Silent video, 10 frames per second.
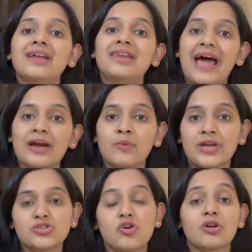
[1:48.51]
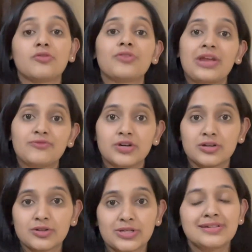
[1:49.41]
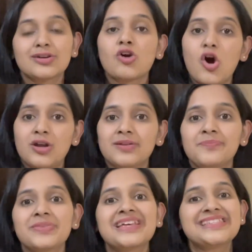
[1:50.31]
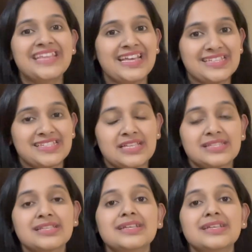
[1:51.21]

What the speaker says: a language or a framework called CSS.